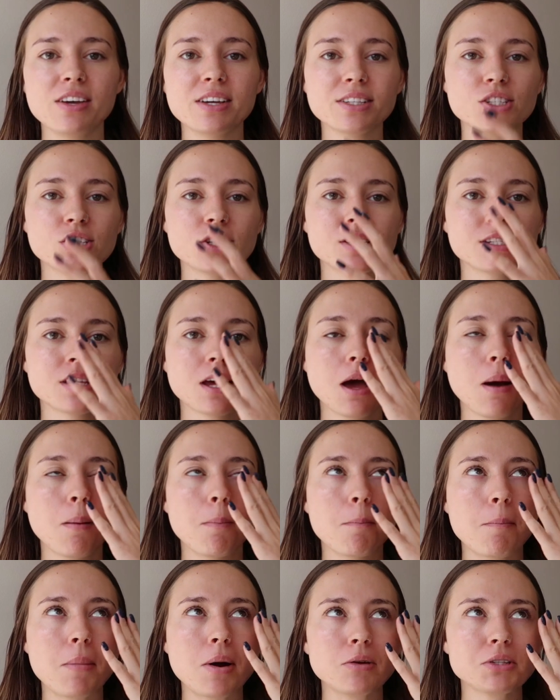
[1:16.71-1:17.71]
This just
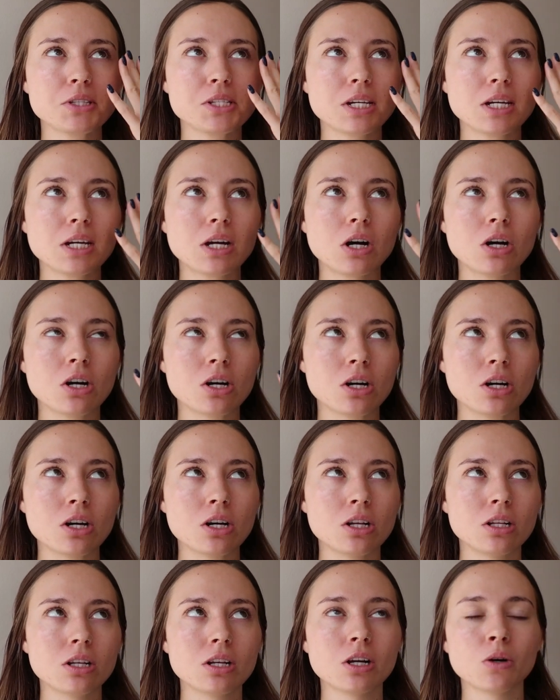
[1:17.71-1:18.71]
melts it
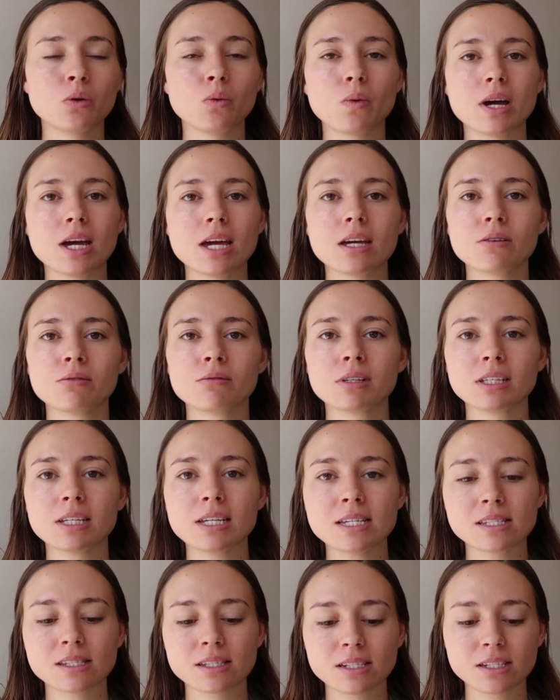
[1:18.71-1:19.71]
all away
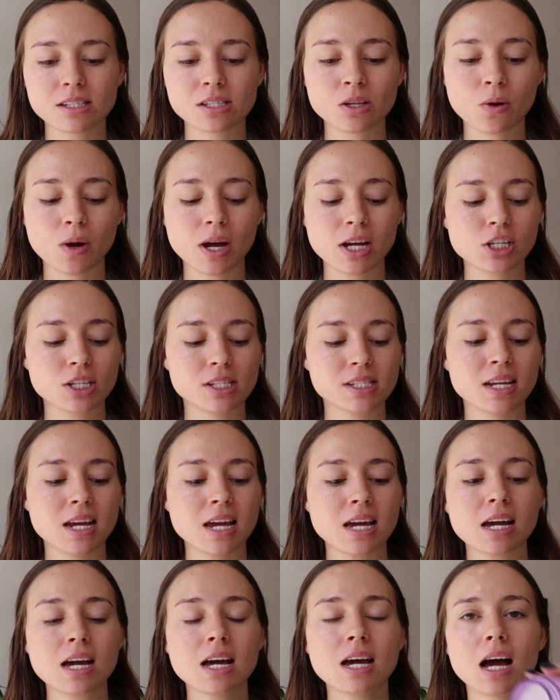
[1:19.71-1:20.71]
really easily. So I just
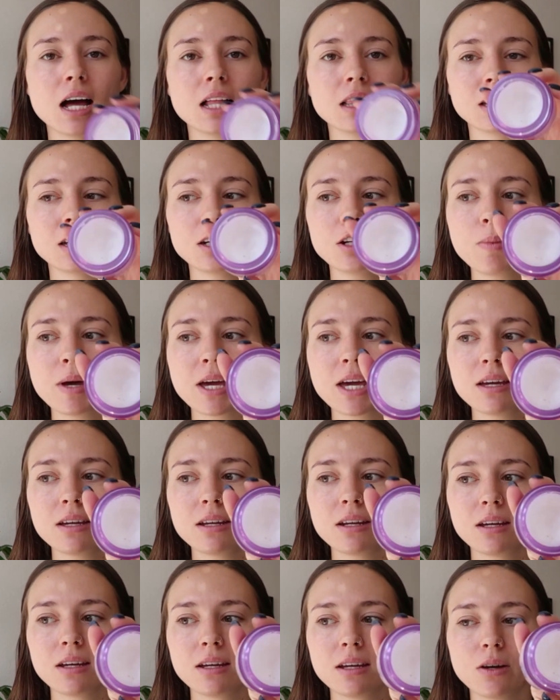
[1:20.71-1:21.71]
take a little
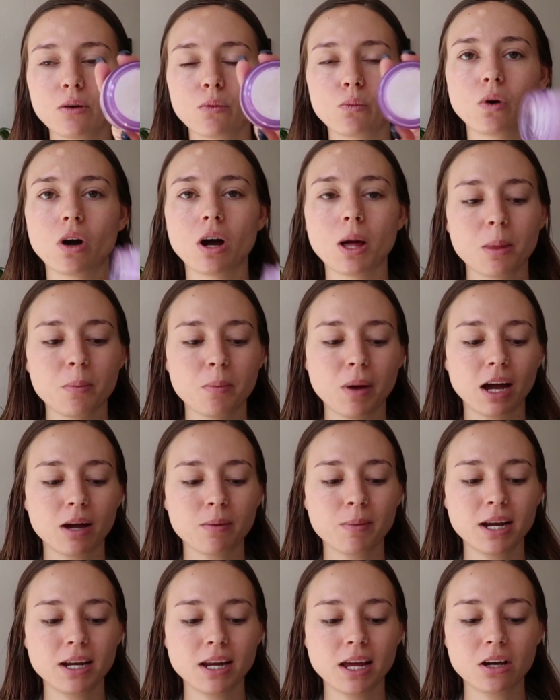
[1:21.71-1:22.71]
bit on the back
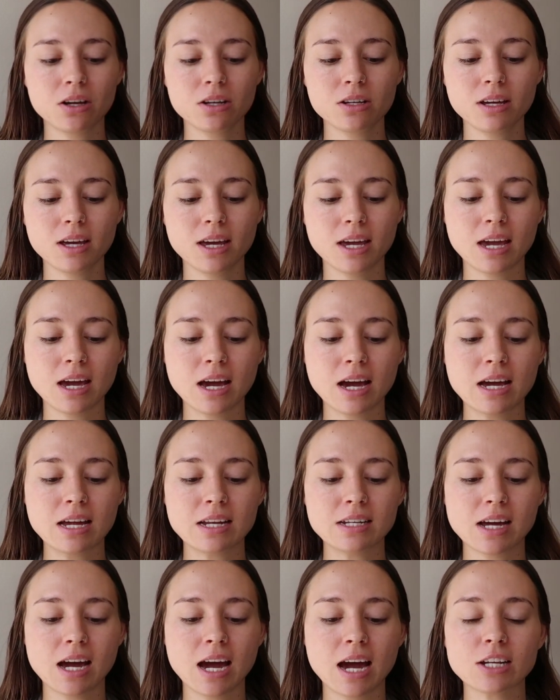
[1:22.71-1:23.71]
of my nail
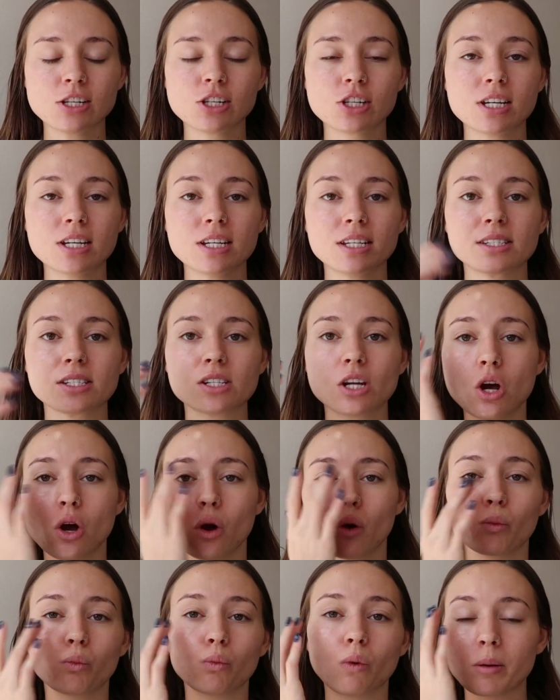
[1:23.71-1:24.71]
and I just
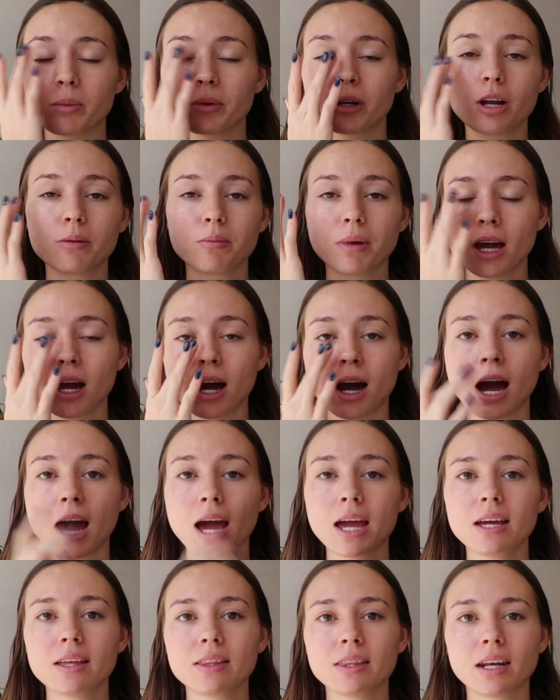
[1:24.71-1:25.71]
rub it on my
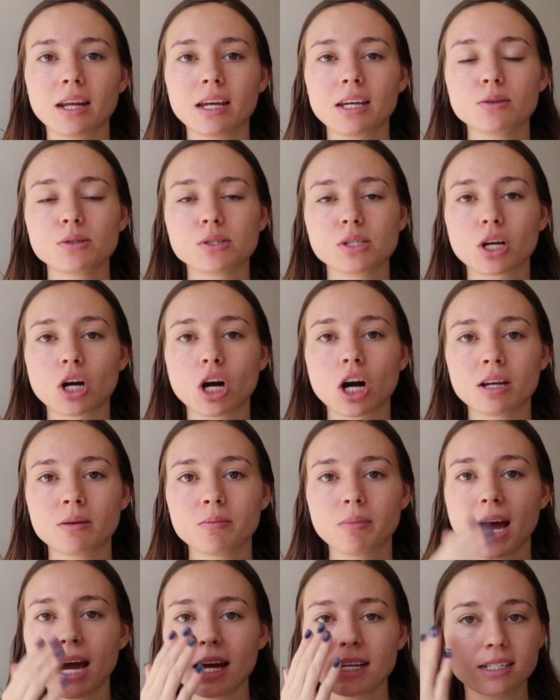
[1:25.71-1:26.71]
eye, and then I use a
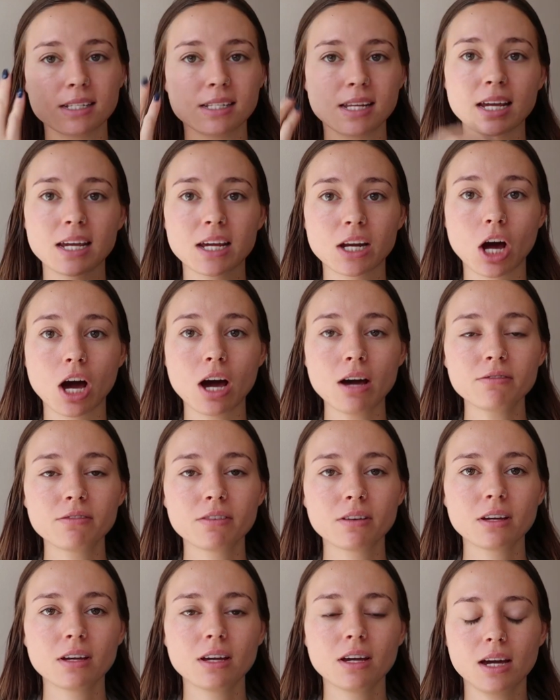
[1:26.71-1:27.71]
cotton pad to take it off,
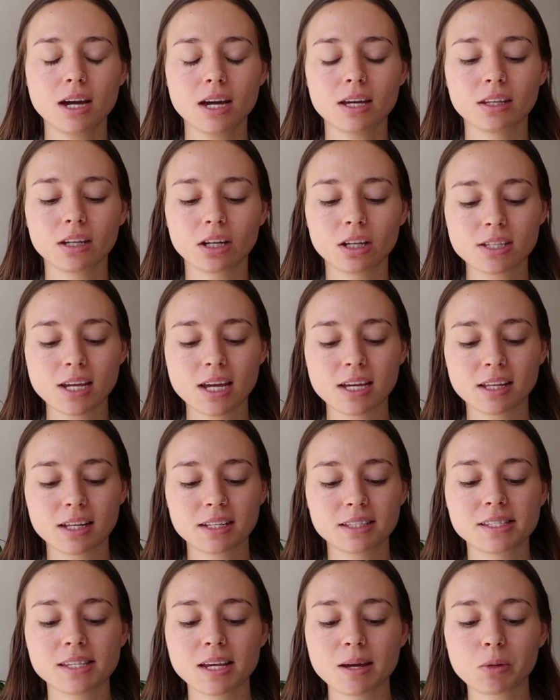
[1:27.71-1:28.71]
and then I'll take
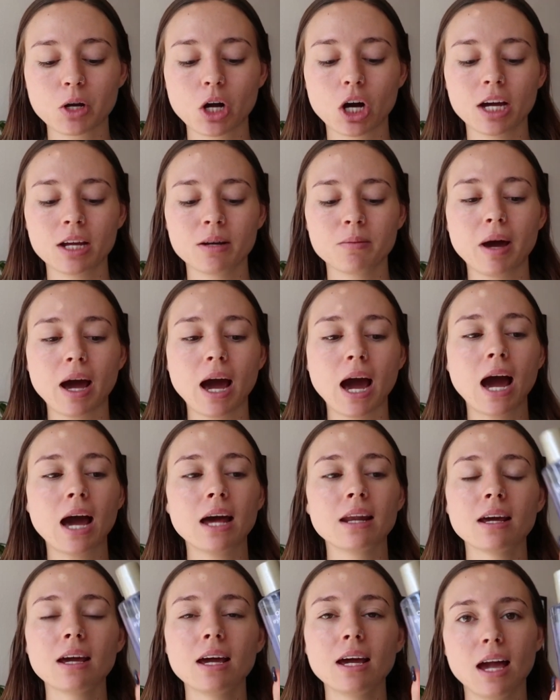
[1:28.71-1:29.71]
that same cotton
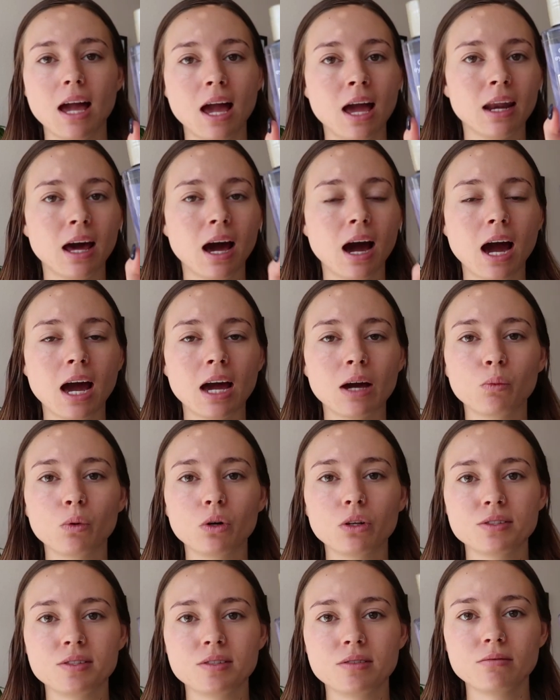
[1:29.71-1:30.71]
pad and I
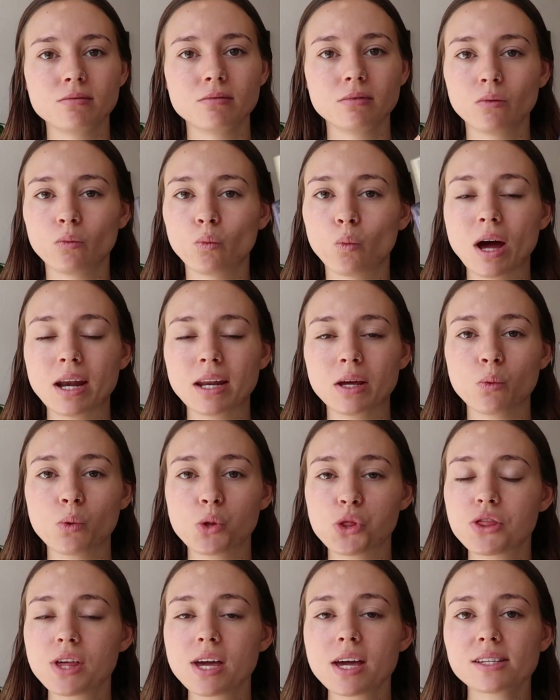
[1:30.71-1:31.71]
will wet it
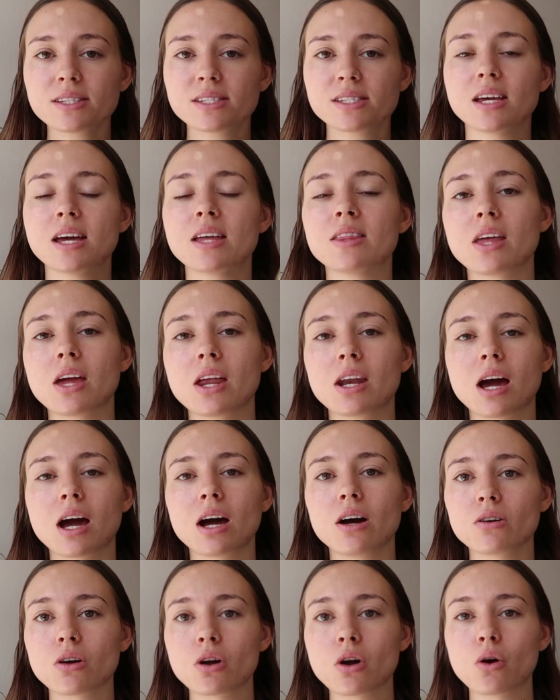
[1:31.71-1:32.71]
with this, and then
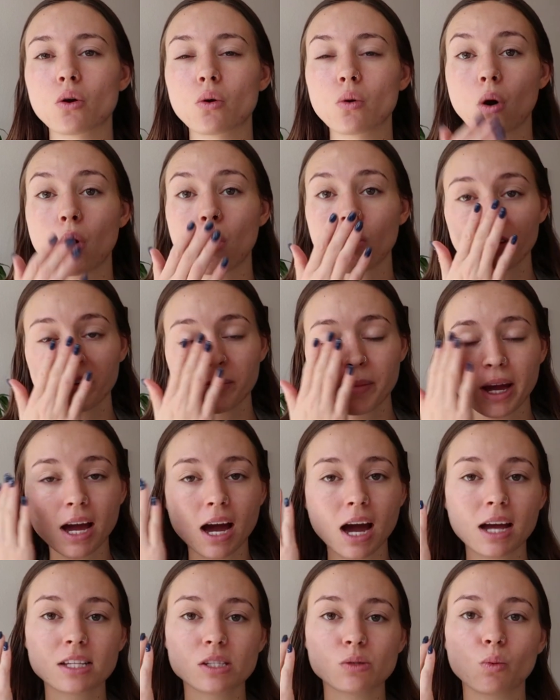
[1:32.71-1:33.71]
I'll go over my
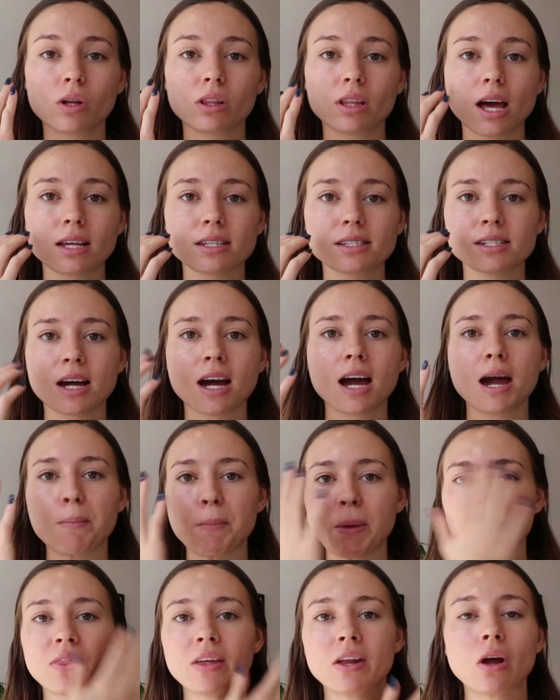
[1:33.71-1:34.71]
eyes one last
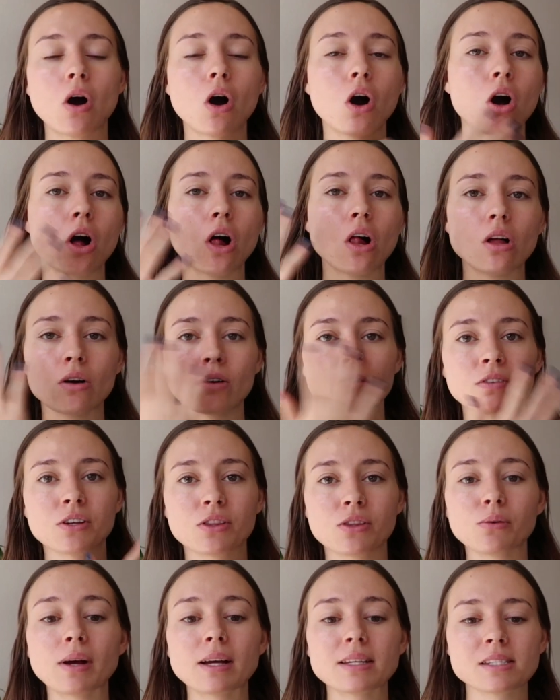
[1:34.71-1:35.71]
time and then all
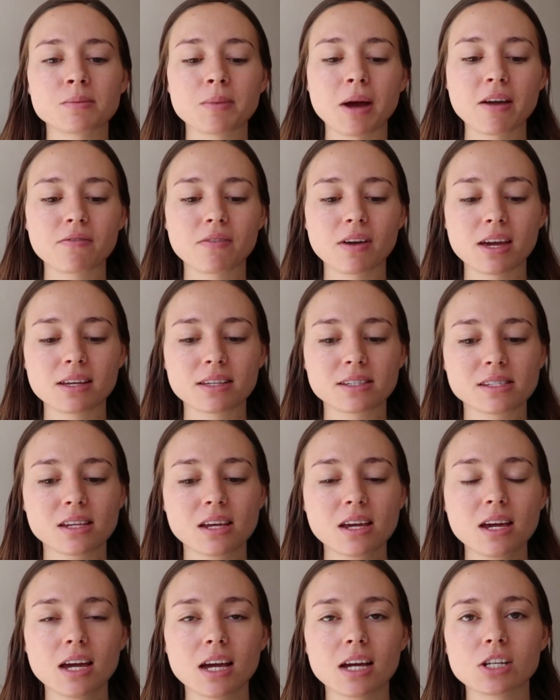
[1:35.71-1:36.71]
over the rest of my
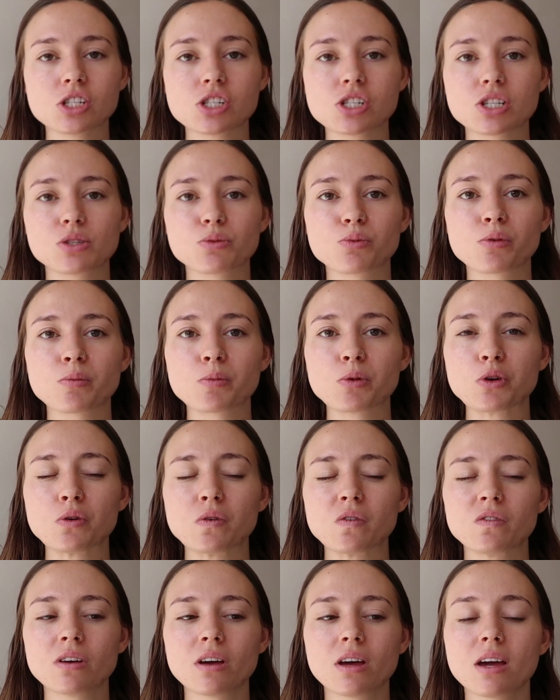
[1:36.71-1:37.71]
face and just
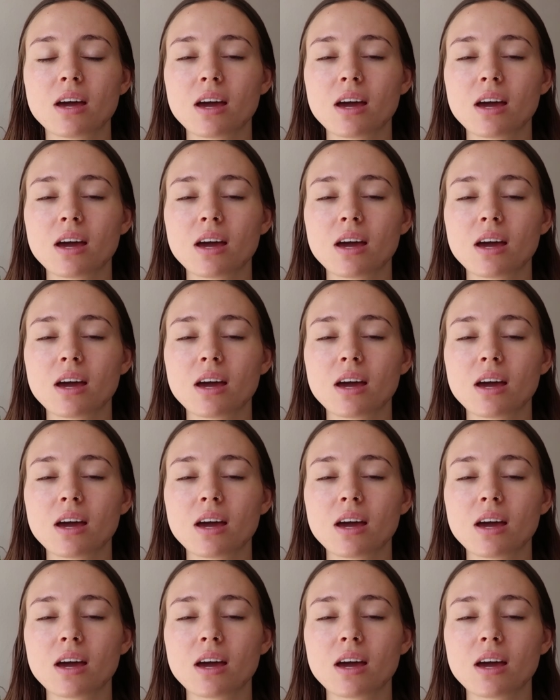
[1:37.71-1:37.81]
remove